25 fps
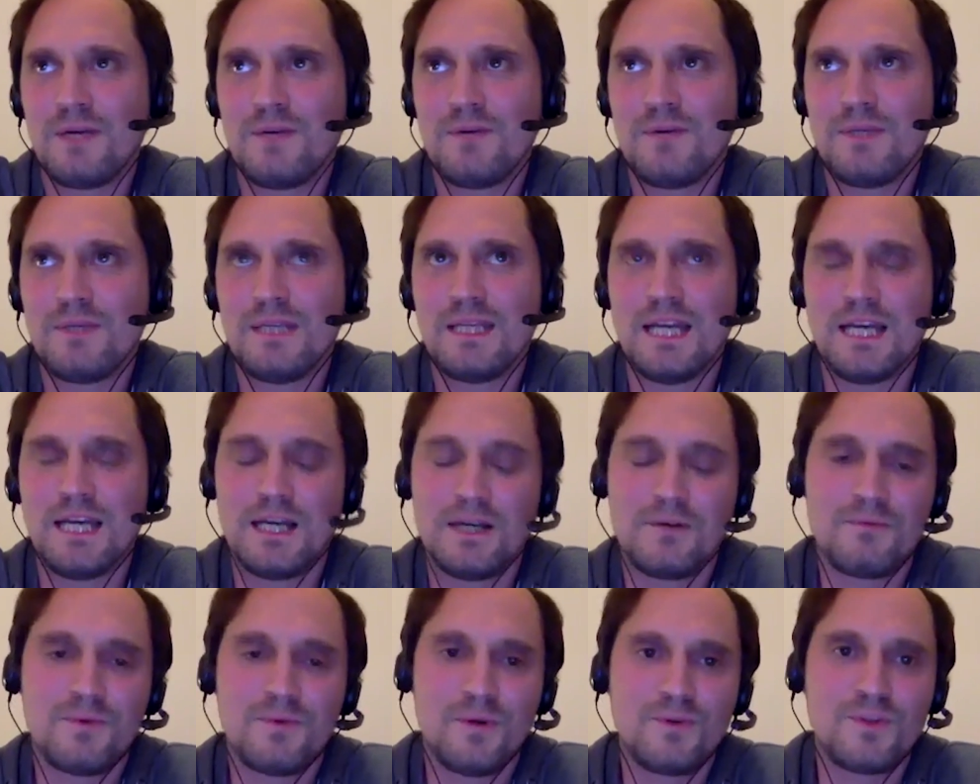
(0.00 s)
we
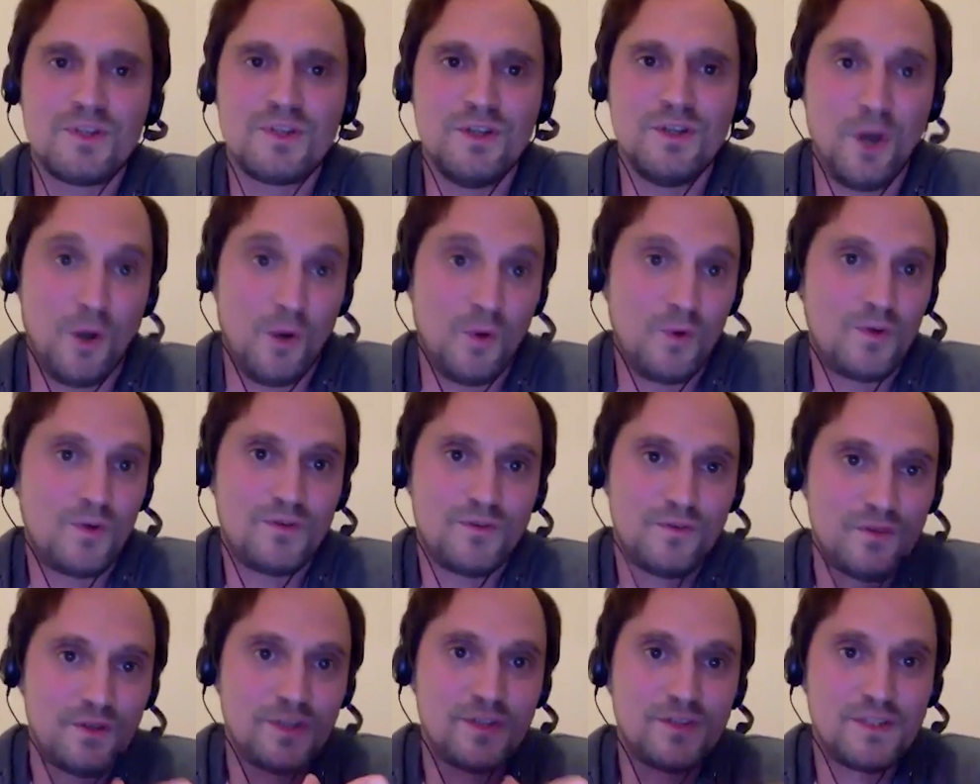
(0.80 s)
wrote a note
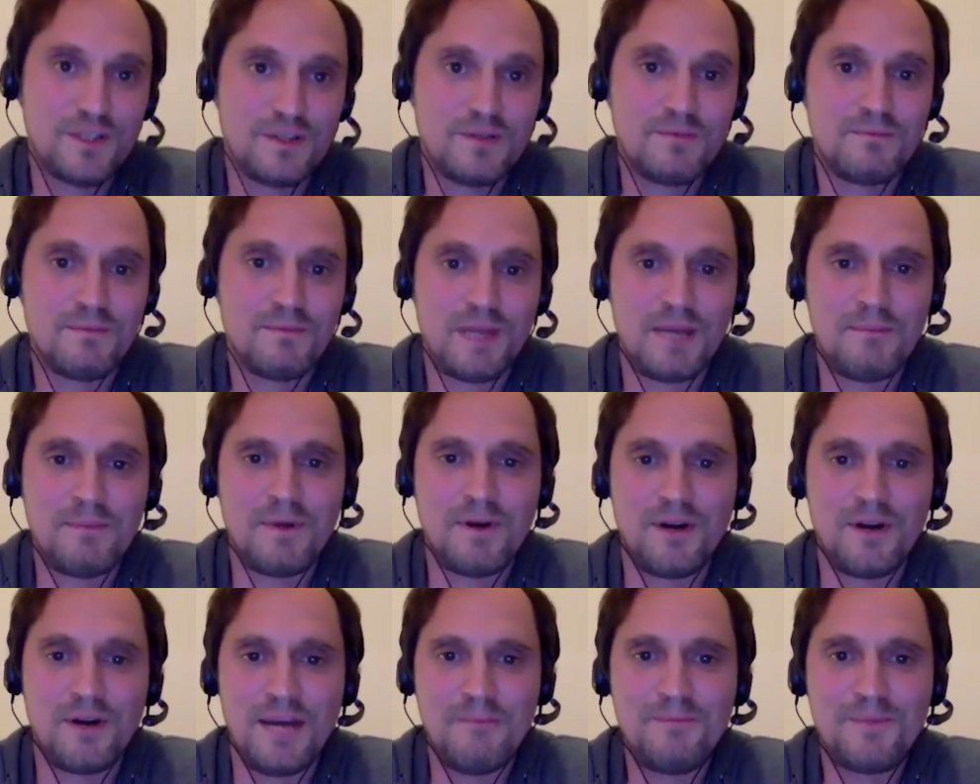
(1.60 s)
first in
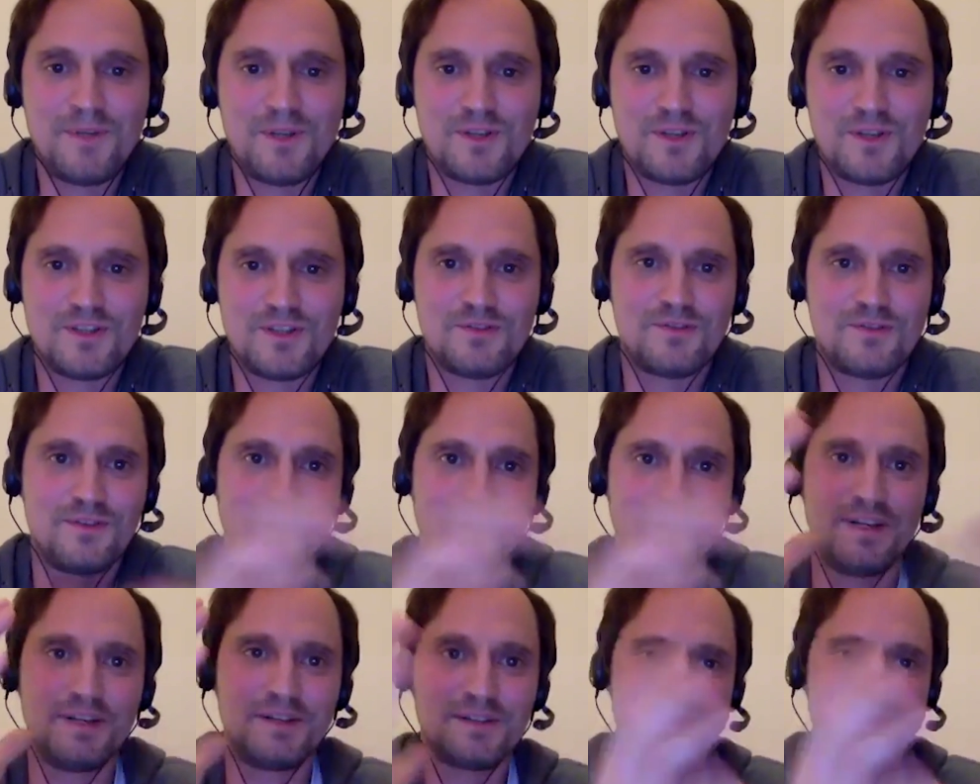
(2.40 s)
MRM, because it's
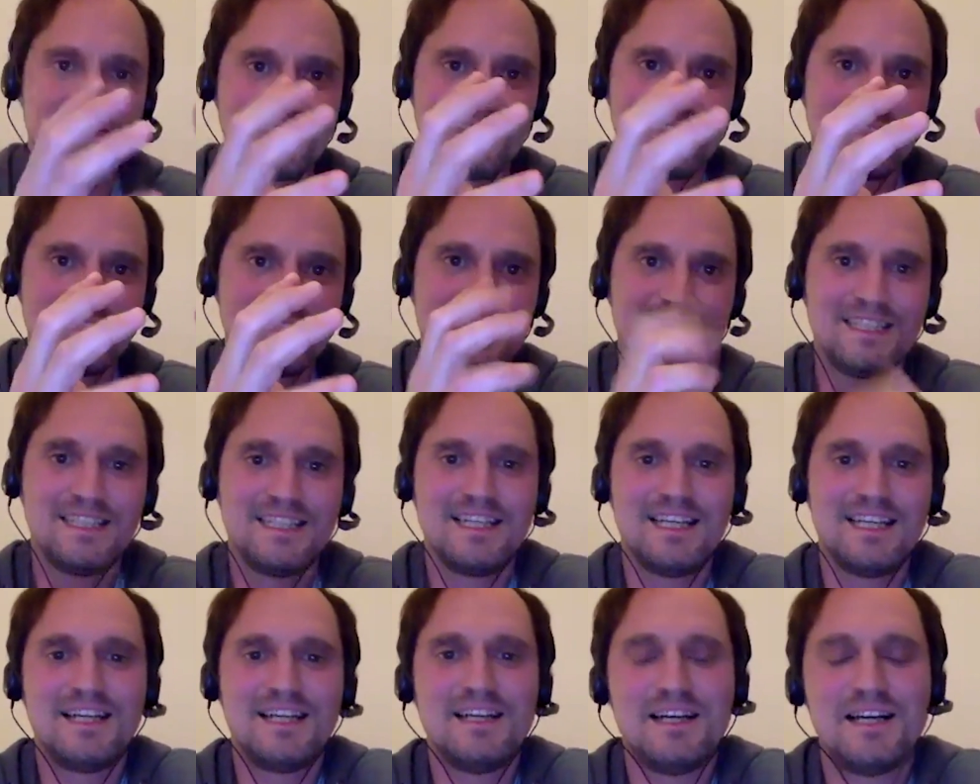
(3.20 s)
very
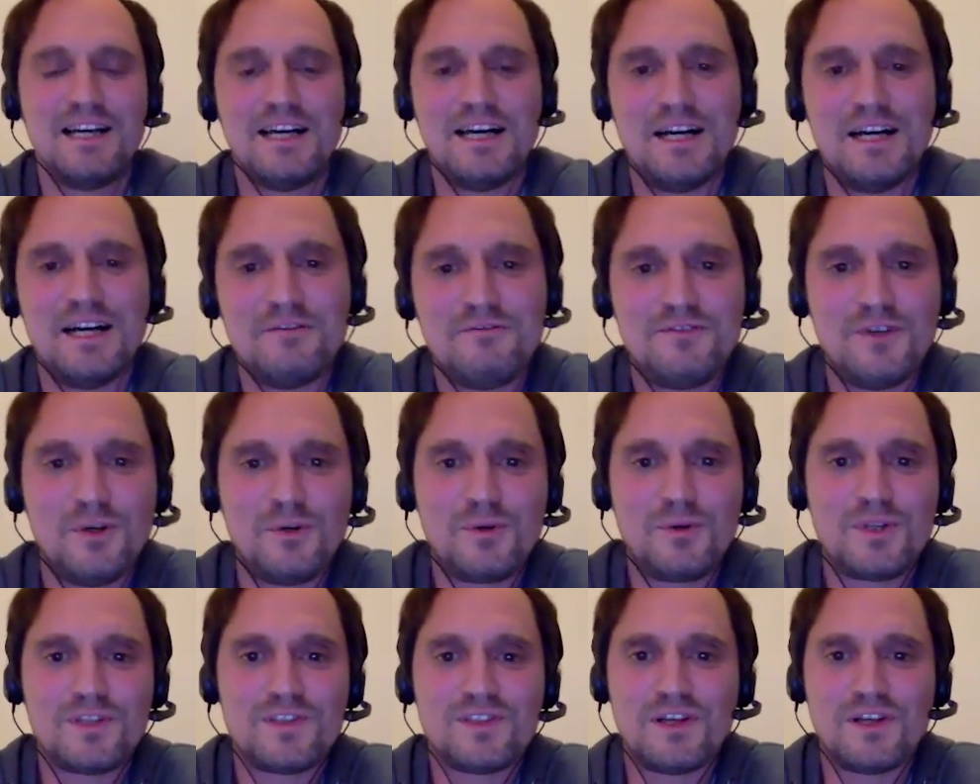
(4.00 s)

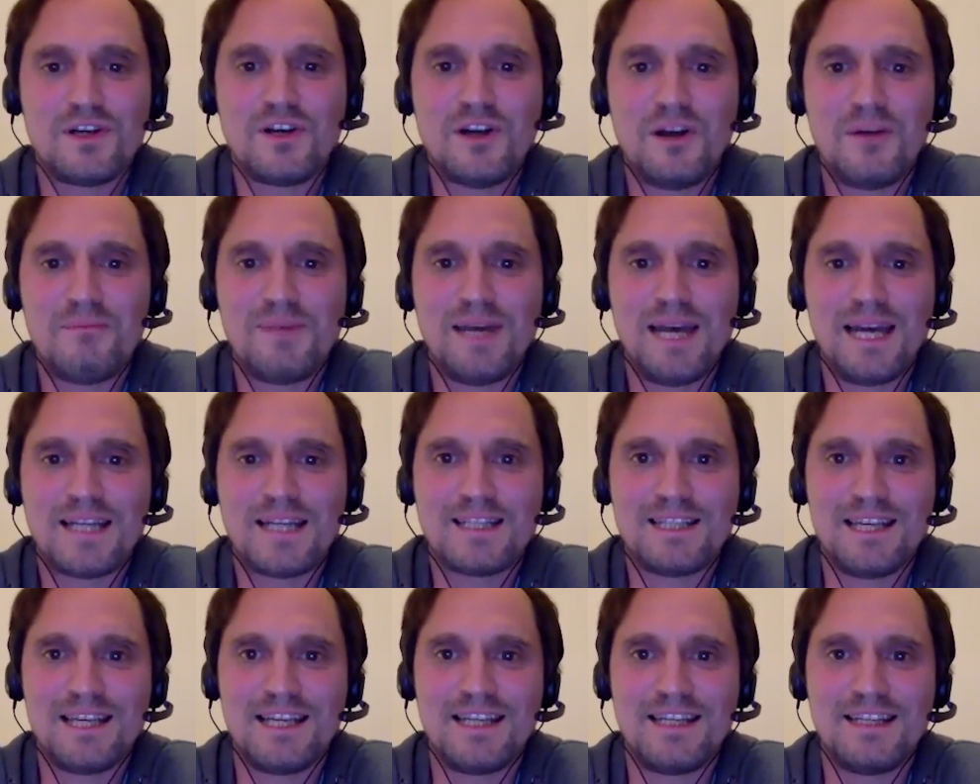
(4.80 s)
focused and
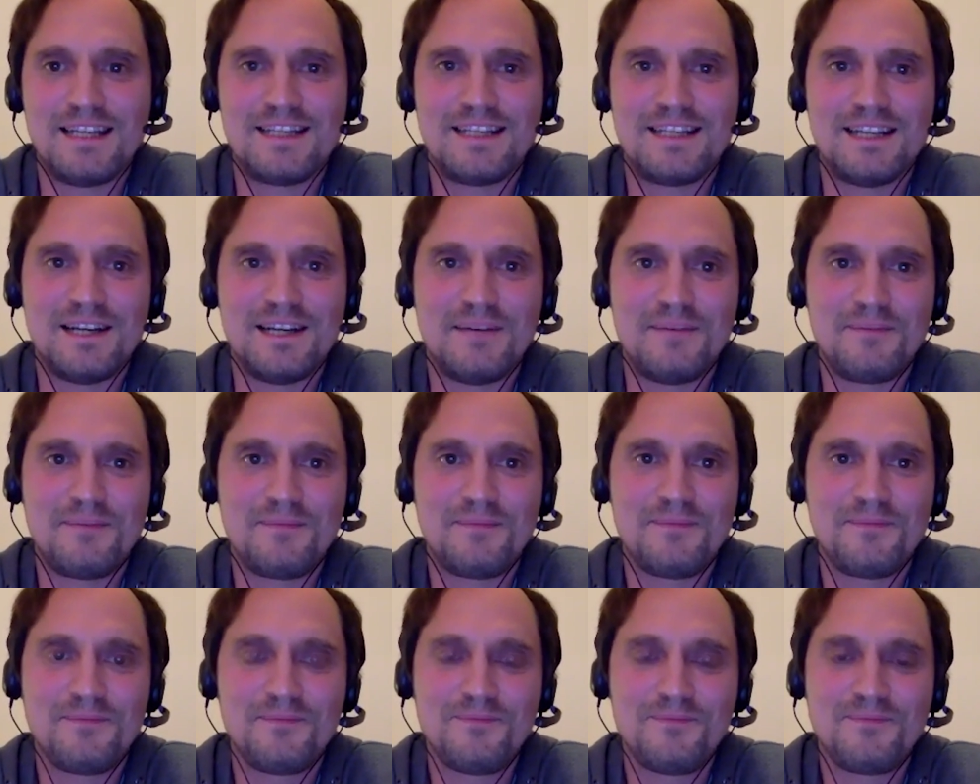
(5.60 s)
compact, and
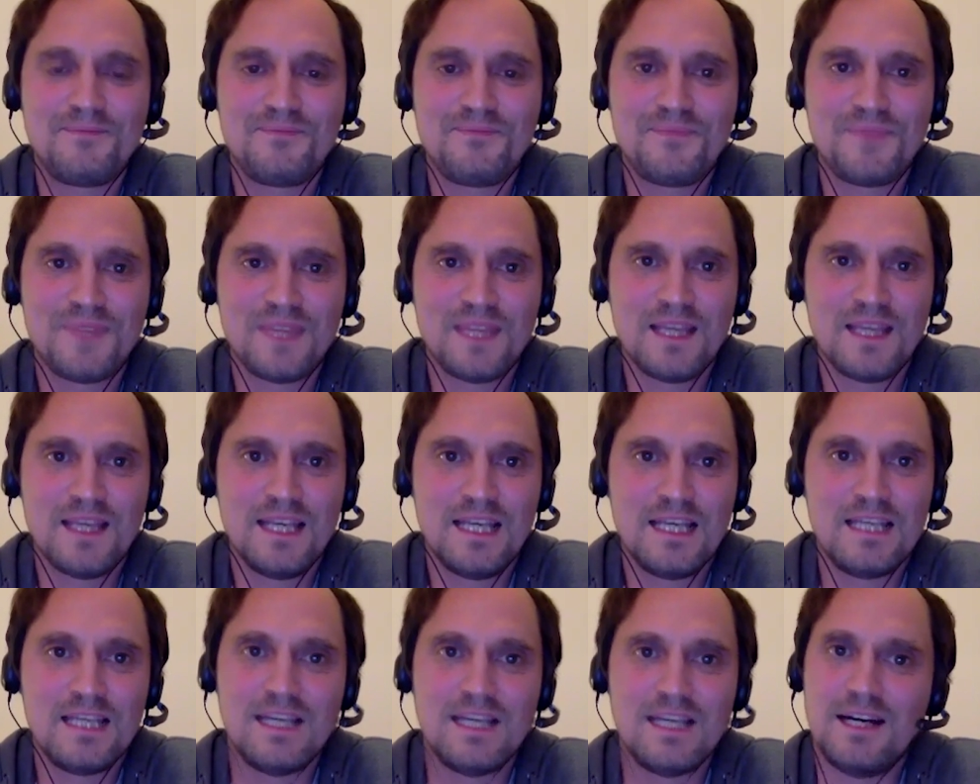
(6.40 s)

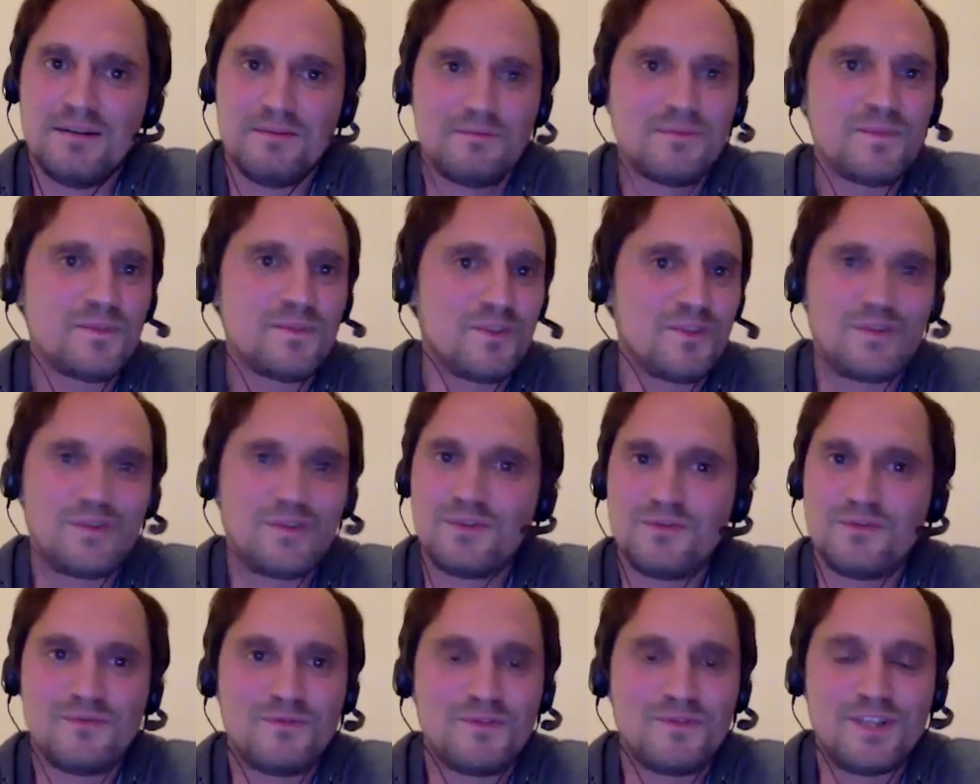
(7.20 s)
yeah.
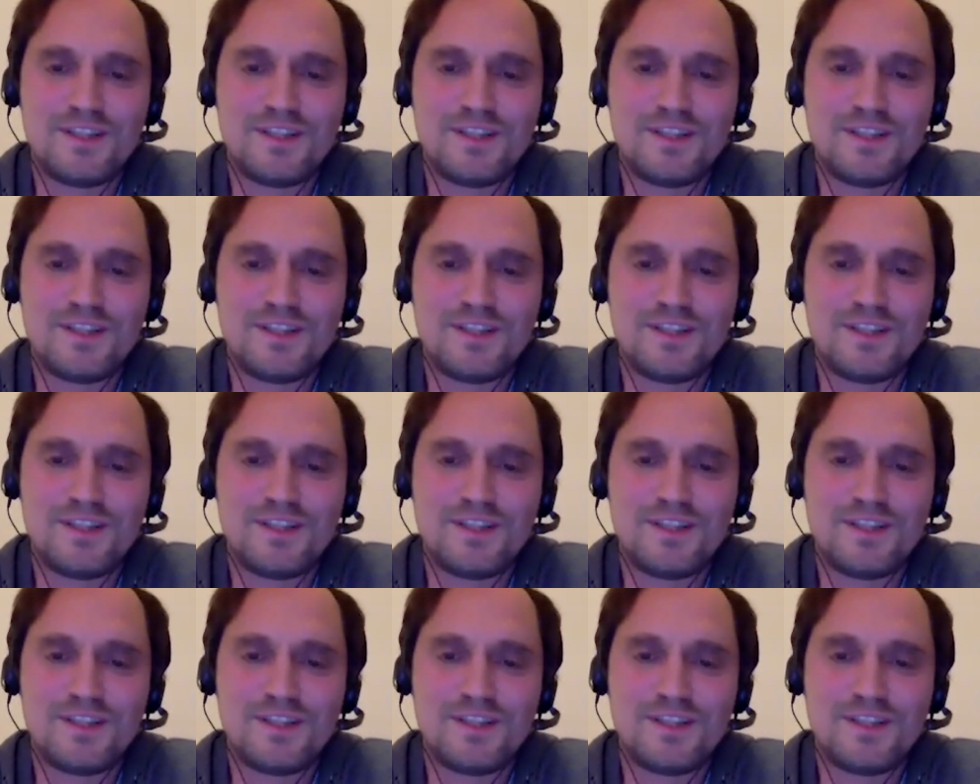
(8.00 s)
So that's,